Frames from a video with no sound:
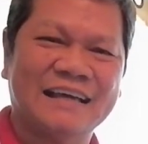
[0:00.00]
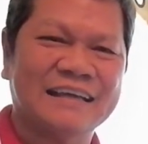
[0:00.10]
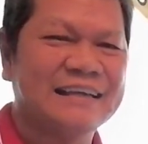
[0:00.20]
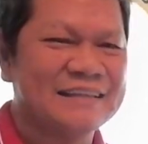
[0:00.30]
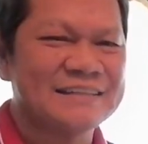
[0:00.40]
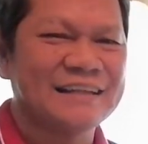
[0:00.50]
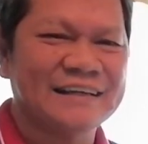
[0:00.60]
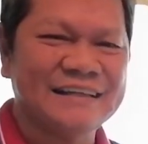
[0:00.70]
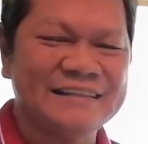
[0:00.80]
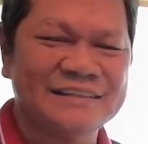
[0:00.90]
He is the
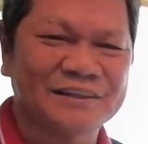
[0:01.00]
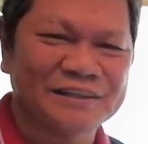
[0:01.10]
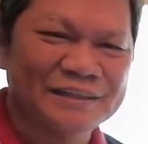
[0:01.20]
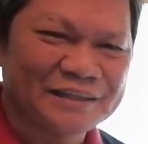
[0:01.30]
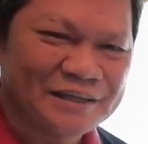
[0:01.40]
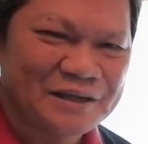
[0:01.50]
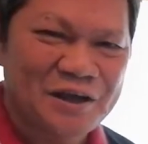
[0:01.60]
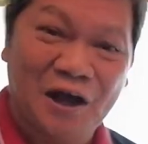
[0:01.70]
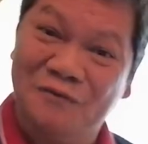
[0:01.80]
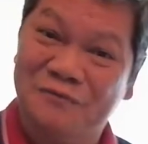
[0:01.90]
reason
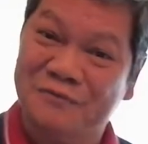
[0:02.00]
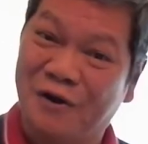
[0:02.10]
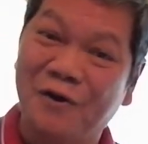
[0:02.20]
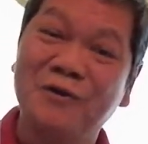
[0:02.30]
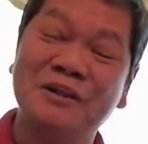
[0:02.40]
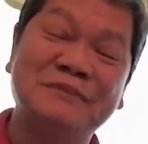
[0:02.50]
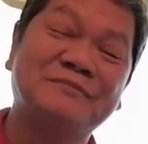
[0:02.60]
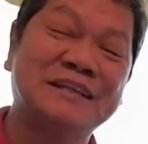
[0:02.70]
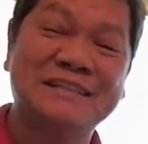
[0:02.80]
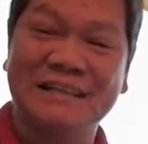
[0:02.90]
of all
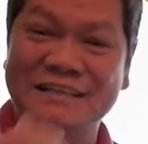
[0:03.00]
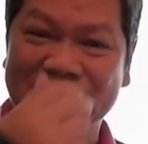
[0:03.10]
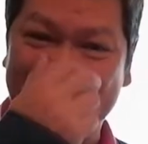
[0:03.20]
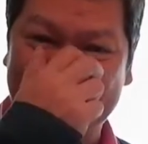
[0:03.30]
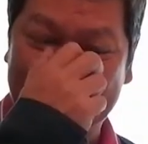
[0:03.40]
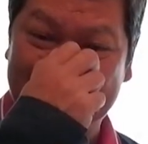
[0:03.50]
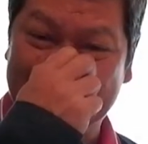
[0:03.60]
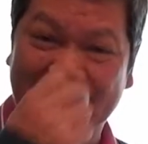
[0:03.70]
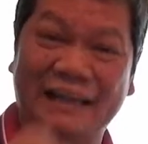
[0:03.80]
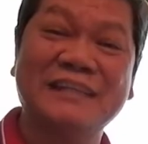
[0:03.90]
this season,
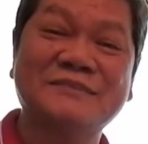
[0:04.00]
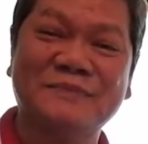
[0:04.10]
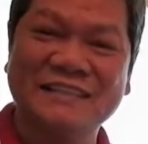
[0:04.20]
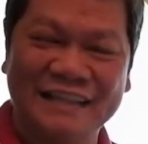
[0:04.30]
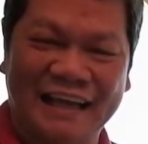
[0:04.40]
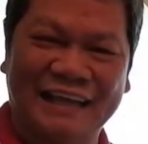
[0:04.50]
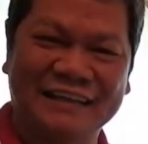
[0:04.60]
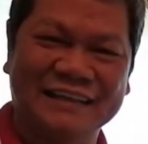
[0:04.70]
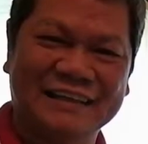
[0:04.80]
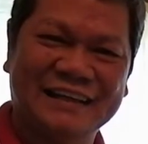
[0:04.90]
the Christmas
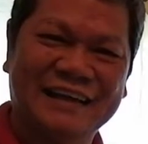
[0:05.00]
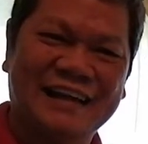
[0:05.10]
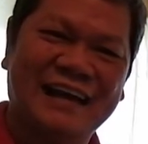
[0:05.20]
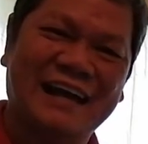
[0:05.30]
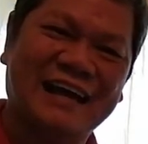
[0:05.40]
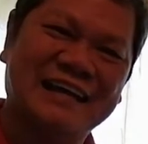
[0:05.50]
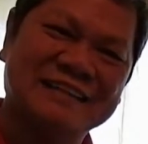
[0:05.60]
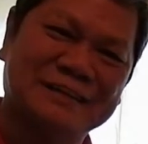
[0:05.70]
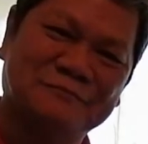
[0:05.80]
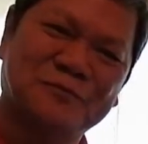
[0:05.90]
day.
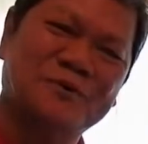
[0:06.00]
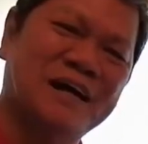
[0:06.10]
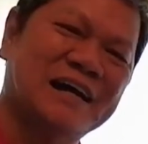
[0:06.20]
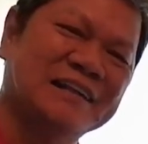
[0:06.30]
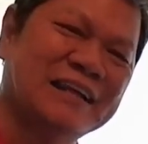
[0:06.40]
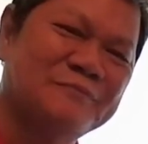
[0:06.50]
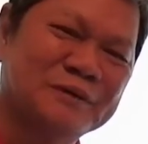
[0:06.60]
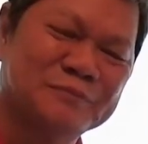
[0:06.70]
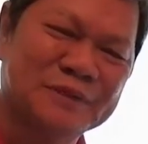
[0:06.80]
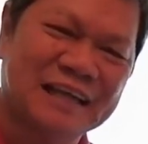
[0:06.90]
Siya po ang
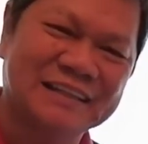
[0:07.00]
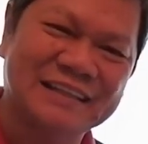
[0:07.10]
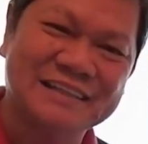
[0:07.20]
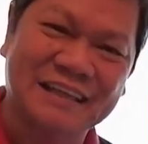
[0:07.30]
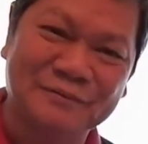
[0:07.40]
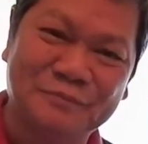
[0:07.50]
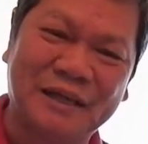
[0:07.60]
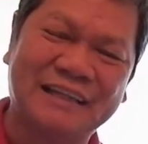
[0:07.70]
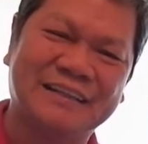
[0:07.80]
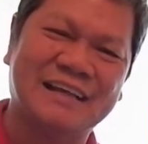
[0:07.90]
dapat po natin
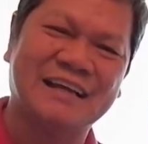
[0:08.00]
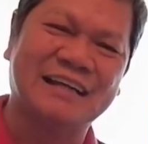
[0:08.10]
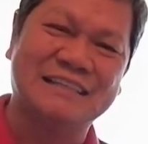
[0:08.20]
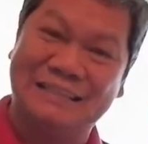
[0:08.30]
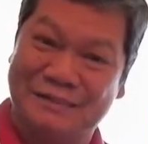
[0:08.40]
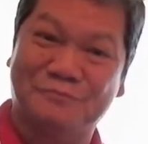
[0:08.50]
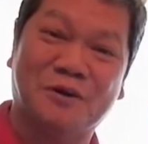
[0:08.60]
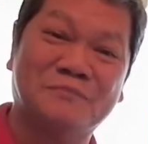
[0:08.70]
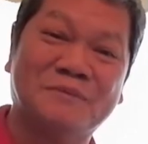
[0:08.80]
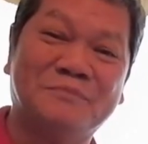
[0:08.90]
i-celebrate kasi siya po
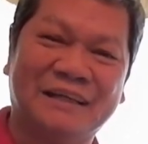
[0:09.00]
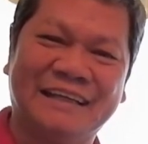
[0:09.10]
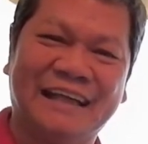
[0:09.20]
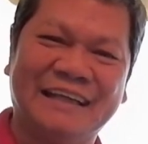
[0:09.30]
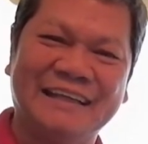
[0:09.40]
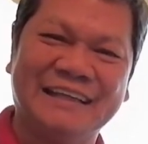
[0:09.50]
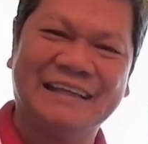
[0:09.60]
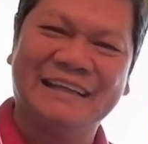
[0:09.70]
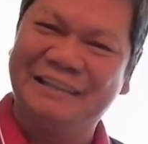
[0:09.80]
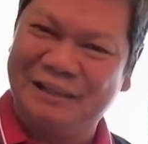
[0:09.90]
ang may birthday.
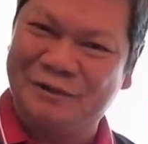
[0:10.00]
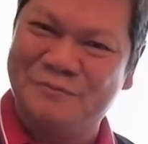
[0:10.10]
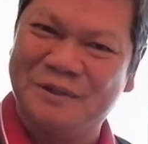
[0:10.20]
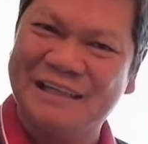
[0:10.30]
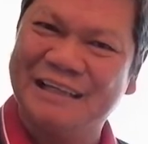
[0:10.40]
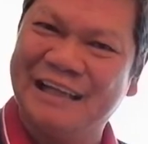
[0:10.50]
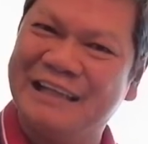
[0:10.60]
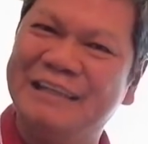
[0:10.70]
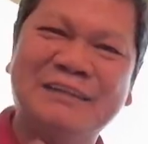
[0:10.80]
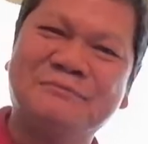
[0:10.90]
Hindi ko
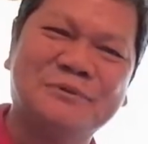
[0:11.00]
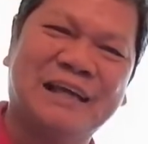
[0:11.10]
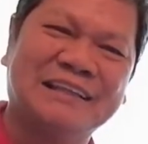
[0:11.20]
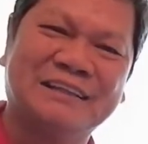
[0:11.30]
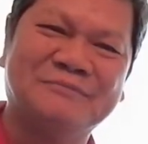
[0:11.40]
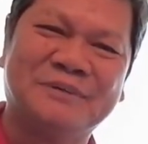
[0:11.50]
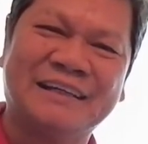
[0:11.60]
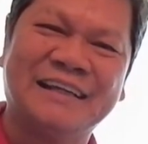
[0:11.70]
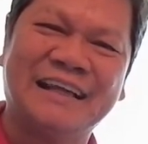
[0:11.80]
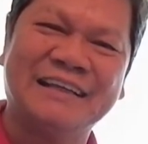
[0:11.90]
birthday, hindi po natin
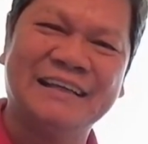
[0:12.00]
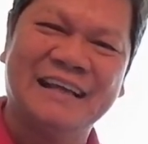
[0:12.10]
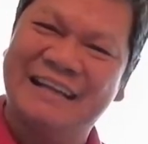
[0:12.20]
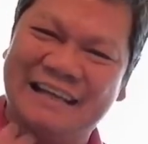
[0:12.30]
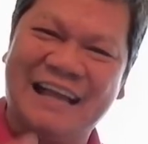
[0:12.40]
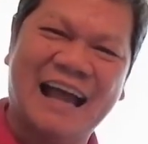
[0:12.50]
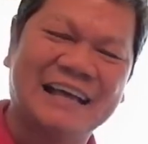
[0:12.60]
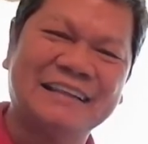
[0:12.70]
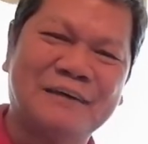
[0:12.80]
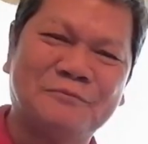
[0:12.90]
birthday.
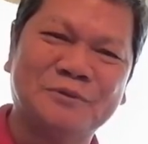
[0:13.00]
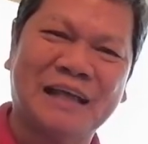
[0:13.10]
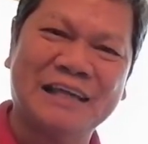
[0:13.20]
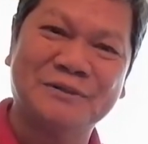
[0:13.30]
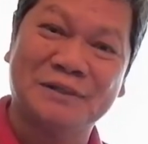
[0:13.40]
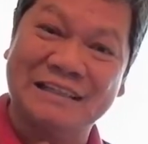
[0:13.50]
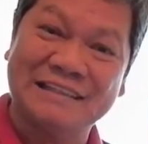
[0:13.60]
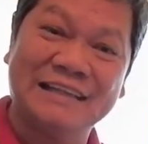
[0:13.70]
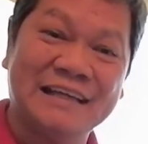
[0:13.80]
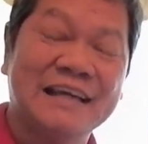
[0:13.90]
Naghahanda po tayo
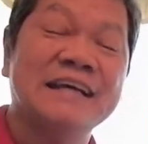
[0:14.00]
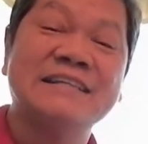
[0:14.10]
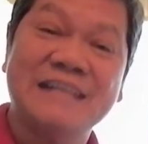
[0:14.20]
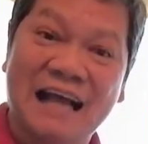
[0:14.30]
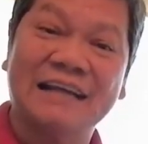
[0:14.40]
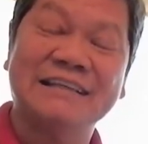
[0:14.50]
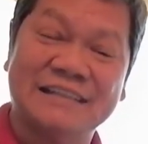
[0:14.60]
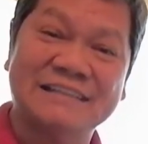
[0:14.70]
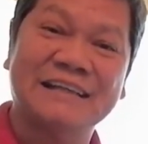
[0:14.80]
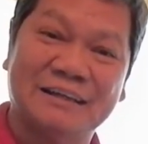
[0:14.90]
kasi siya ang
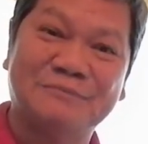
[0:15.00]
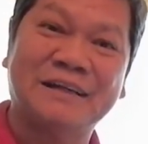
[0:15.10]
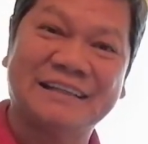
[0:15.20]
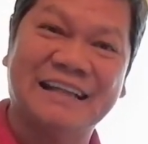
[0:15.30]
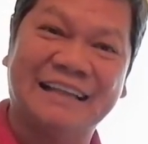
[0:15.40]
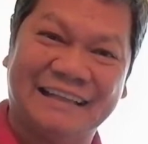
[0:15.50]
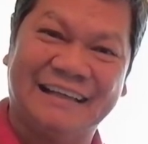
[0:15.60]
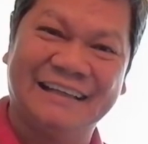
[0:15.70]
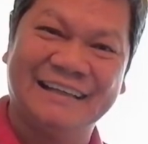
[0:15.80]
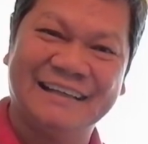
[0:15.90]
i-celebrate
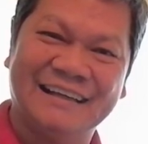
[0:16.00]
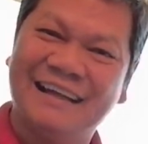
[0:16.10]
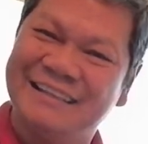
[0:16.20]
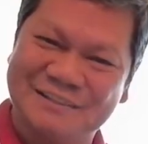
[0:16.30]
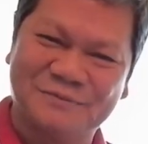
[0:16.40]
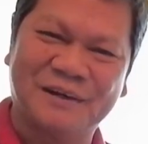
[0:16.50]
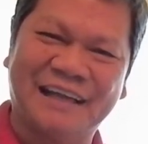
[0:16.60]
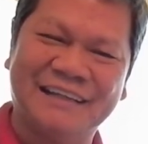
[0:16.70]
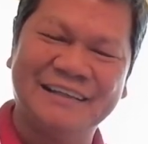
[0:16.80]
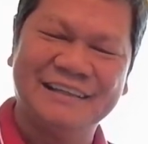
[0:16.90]
natin. Let us
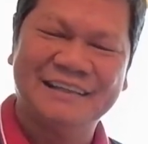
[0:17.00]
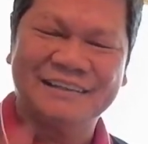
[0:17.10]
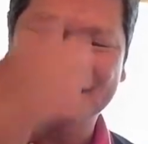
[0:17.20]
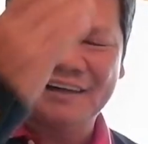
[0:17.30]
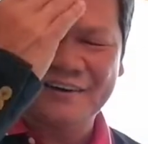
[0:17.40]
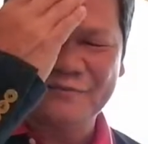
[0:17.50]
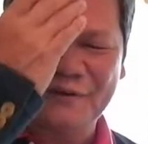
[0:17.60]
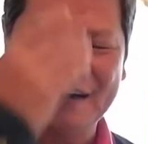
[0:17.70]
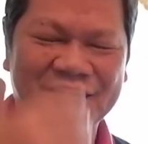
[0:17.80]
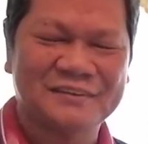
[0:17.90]
pray. The Red
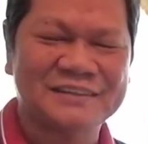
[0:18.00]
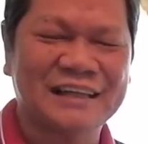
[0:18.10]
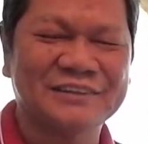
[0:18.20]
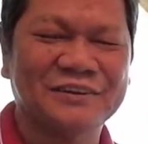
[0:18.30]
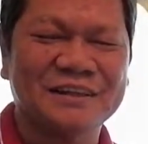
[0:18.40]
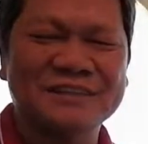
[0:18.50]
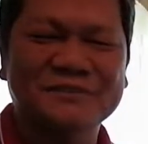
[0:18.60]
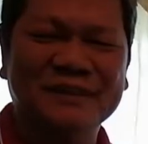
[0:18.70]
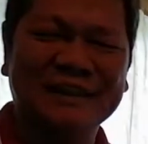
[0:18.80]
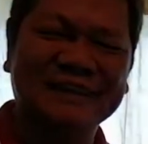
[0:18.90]
Father, the Son, the Holy
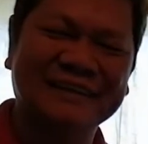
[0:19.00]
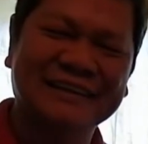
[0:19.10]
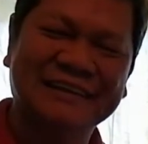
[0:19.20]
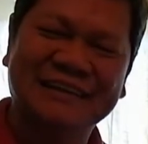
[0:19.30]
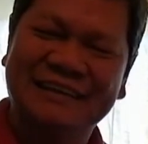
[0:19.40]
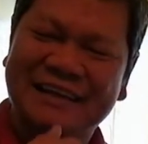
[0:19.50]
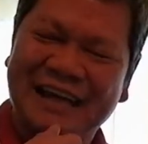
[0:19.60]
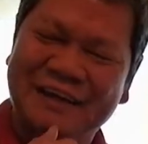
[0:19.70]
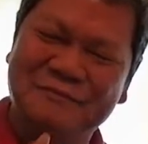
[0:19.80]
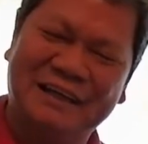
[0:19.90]
Spirit.
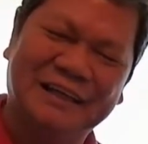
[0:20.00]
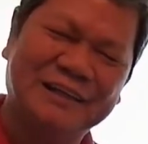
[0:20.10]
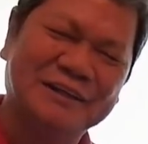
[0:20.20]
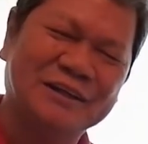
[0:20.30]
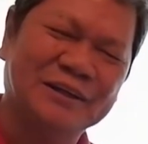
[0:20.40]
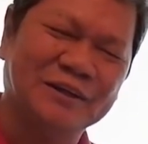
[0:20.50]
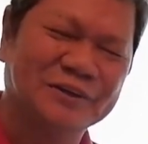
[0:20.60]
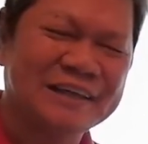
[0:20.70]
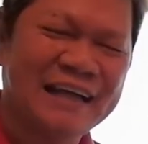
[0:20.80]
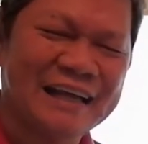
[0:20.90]
Amen.
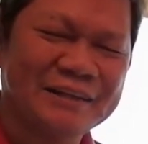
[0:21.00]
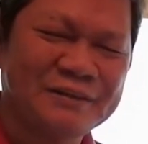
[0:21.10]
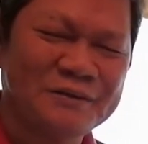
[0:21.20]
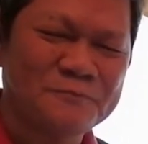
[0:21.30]
Lord God,